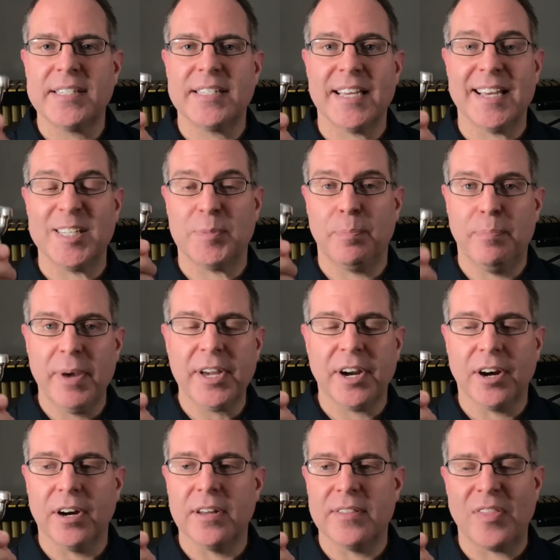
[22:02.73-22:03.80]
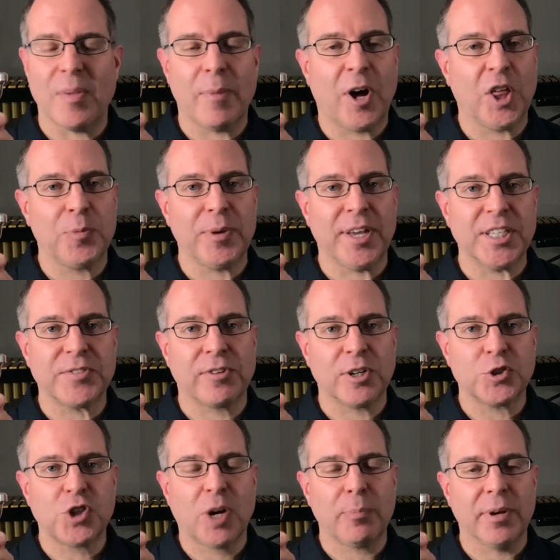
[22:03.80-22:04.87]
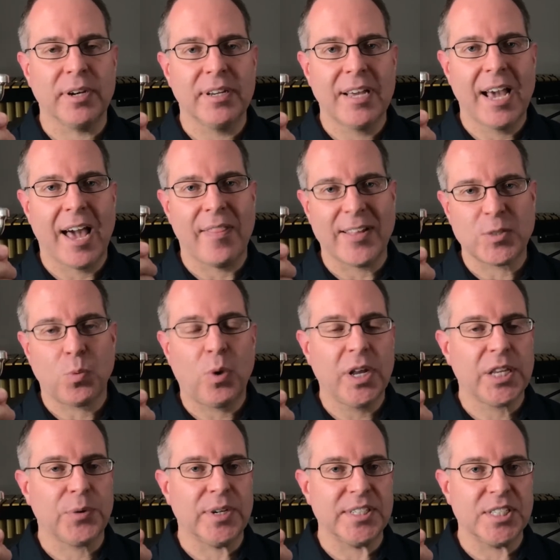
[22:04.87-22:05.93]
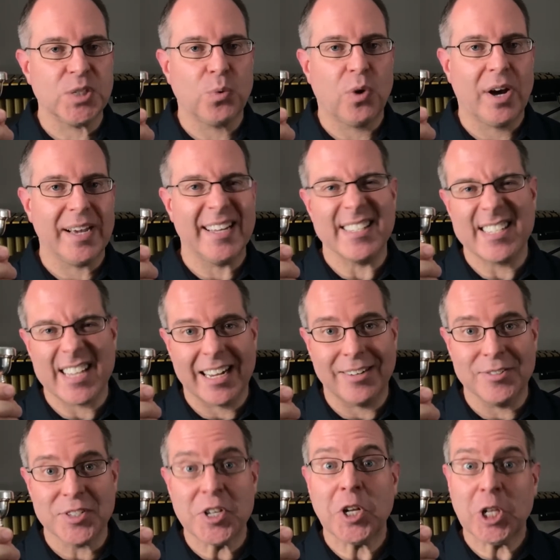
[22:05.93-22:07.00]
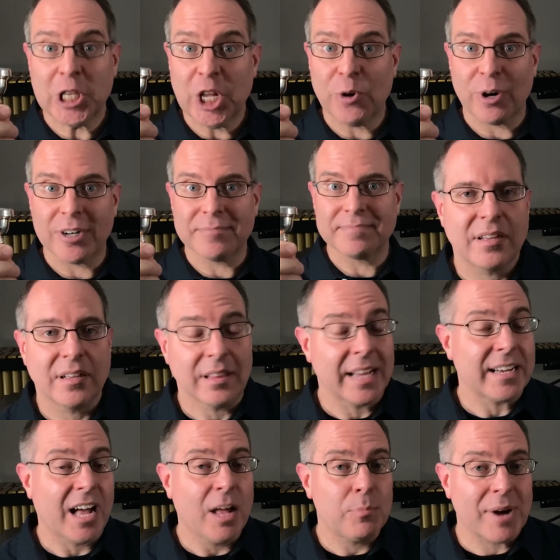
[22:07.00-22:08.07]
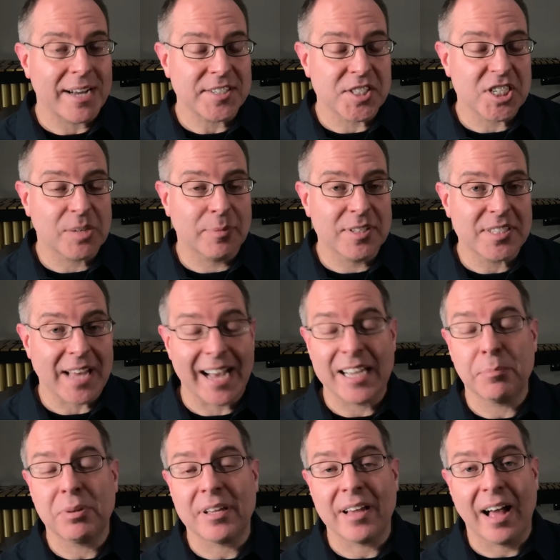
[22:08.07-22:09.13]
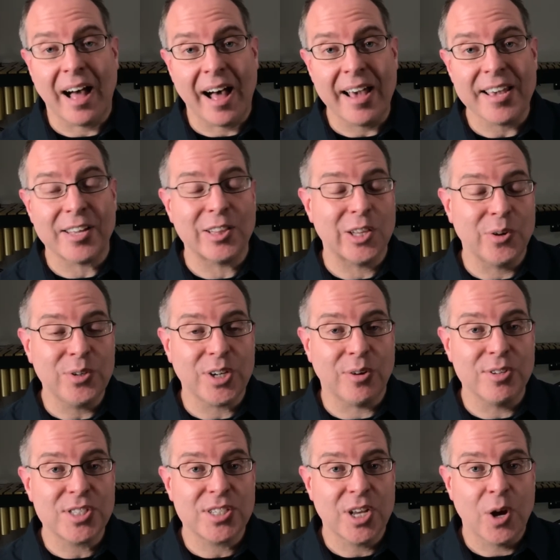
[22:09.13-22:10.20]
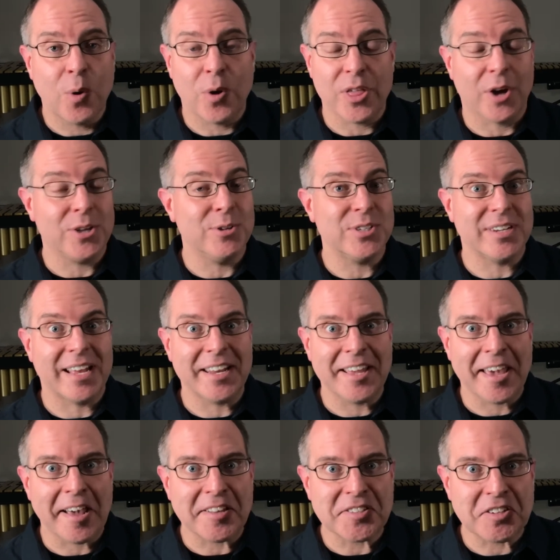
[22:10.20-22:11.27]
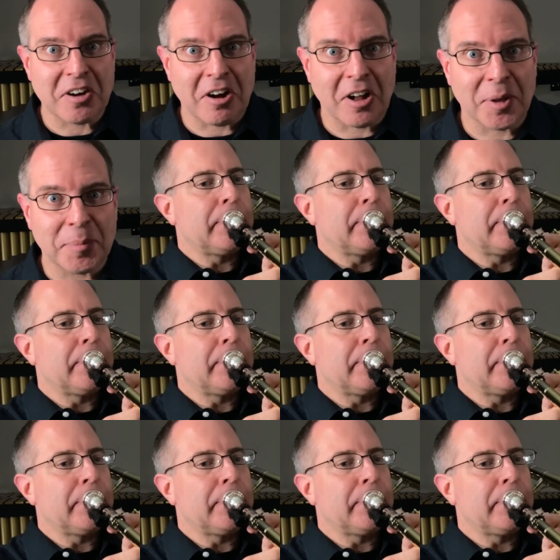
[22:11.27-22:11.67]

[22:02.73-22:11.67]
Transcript: is bigger than the mouthpiece for a trumpet, and that's one of the reasons why it sounds lower. Like all brass instruments, I can play high and low notes without using any hands at all.